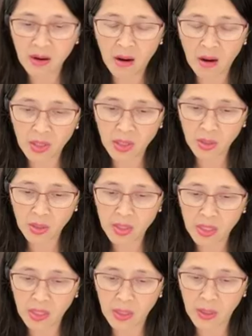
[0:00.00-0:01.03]
All those
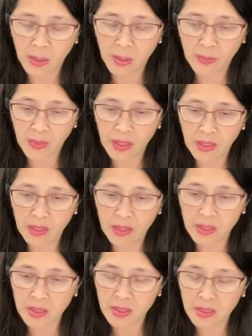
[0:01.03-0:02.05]

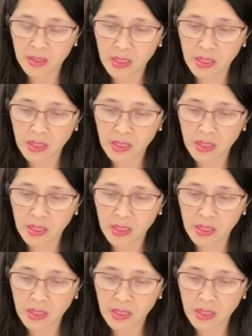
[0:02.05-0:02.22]
the